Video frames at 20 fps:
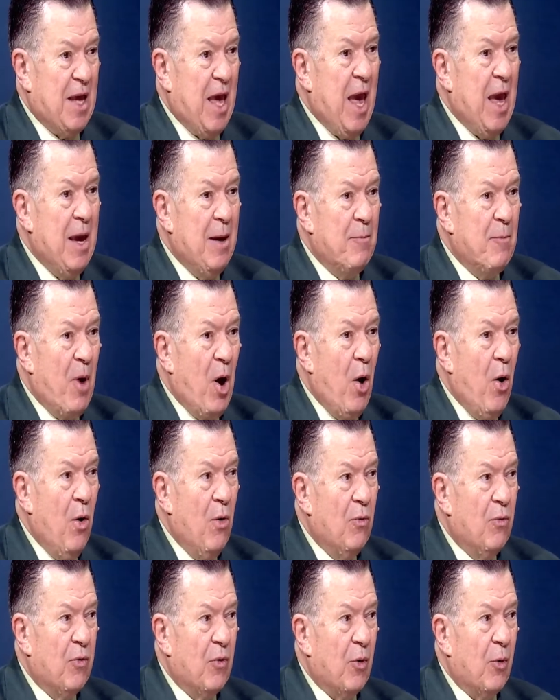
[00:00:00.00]
came
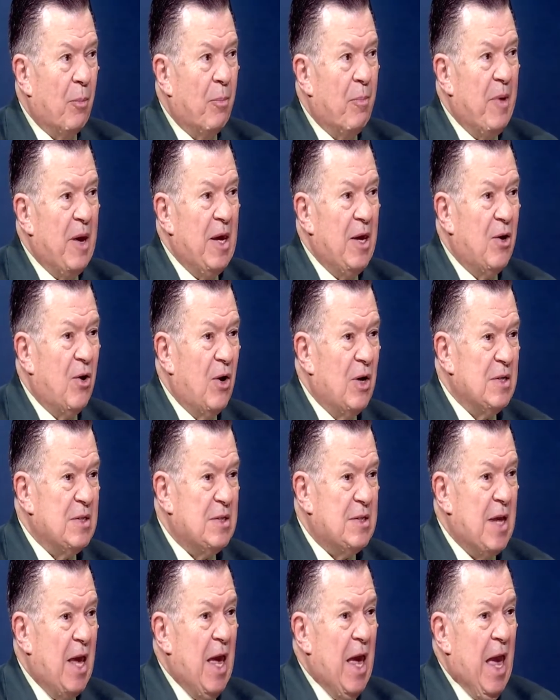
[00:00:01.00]
over,
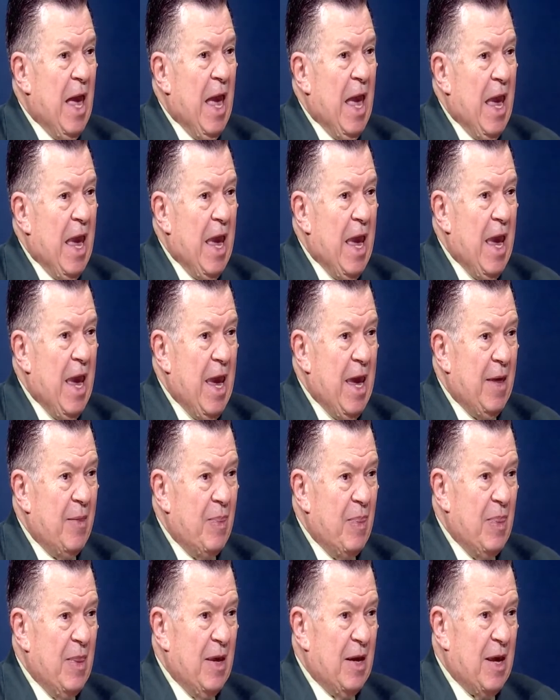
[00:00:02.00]
because
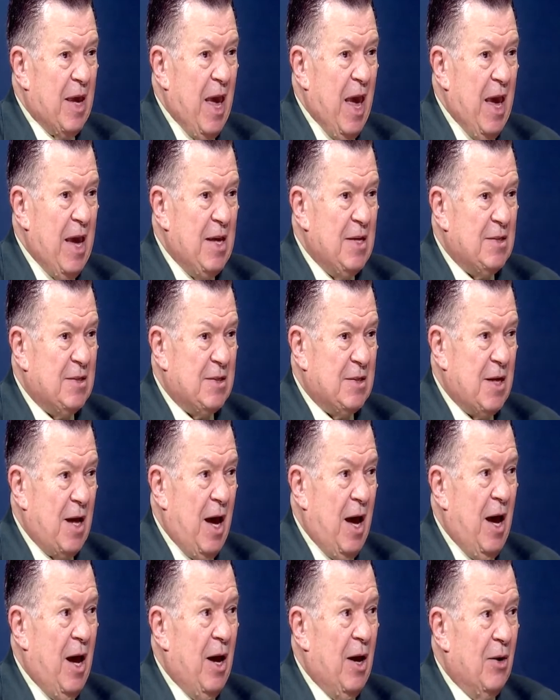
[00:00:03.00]
in the case
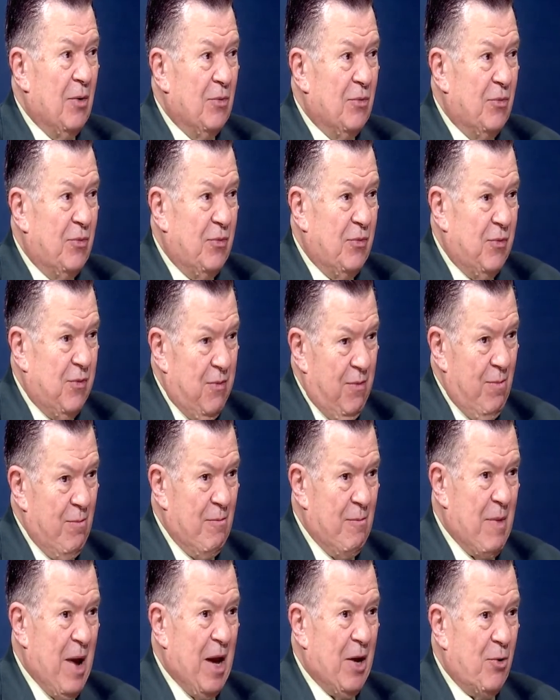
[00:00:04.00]
of
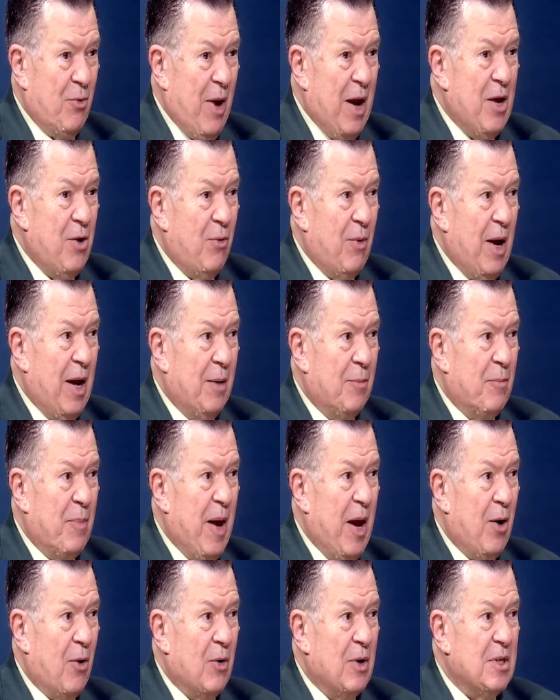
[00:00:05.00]
my
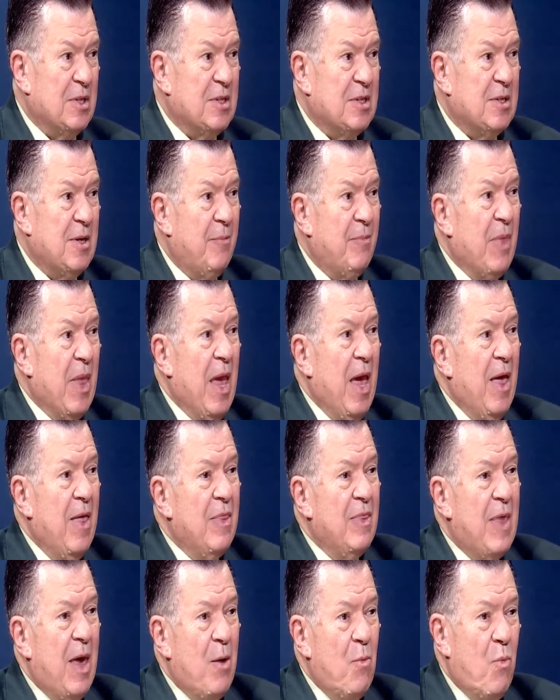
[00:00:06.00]
great-grandparents,
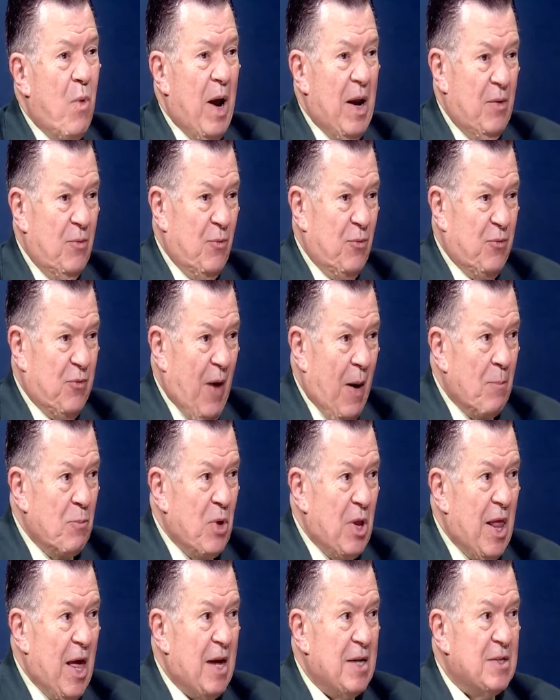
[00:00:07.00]
they went from
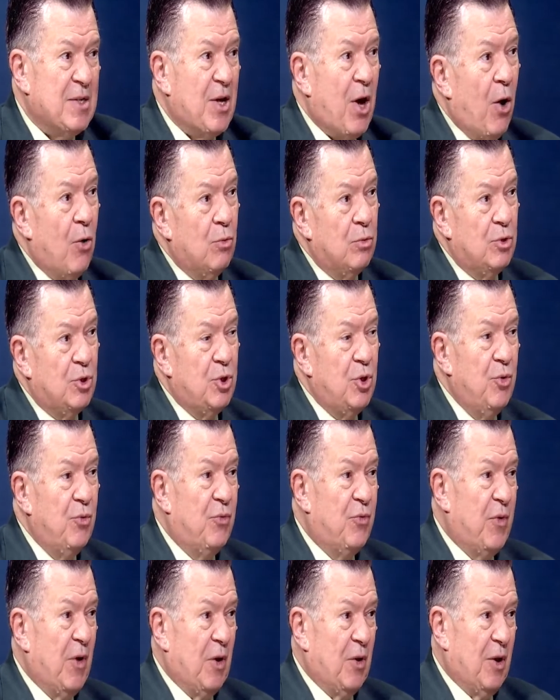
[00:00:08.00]
Glasgow to
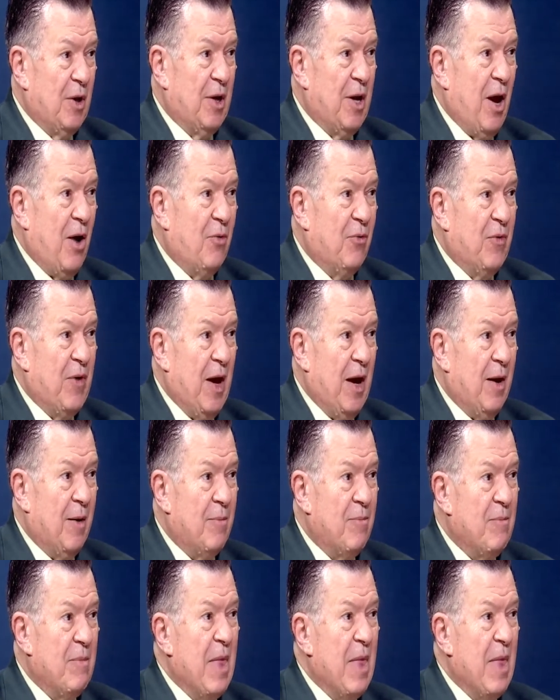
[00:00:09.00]
Philadelphia.